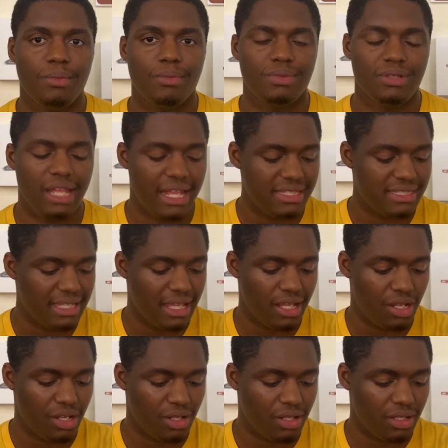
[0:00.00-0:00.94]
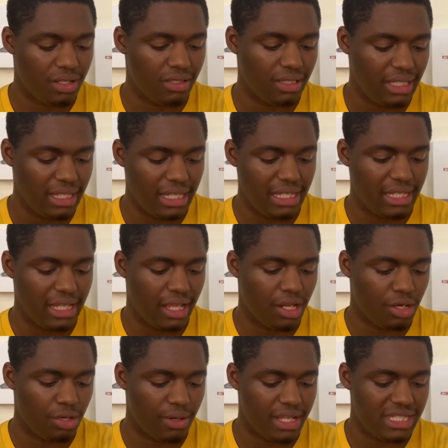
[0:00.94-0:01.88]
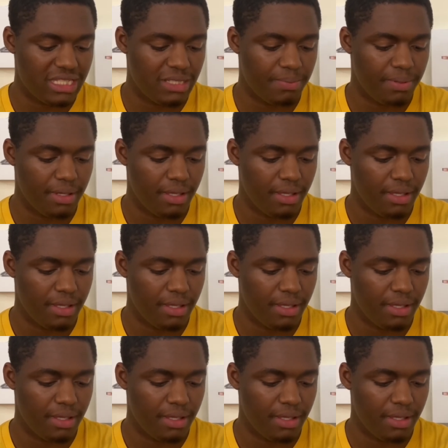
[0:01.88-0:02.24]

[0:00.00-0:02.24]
nice and clean and crisp,